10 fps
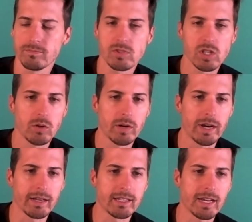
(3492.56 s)
So
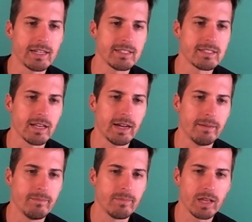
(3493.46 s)
guys,
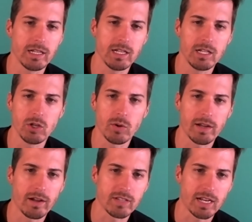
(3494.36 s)
I know
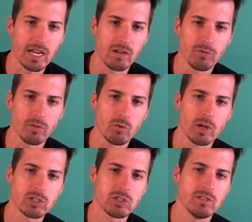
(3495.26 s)
I've got a handful of
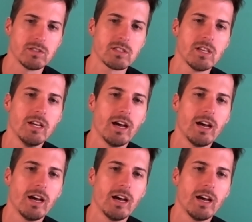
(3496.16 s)
questions.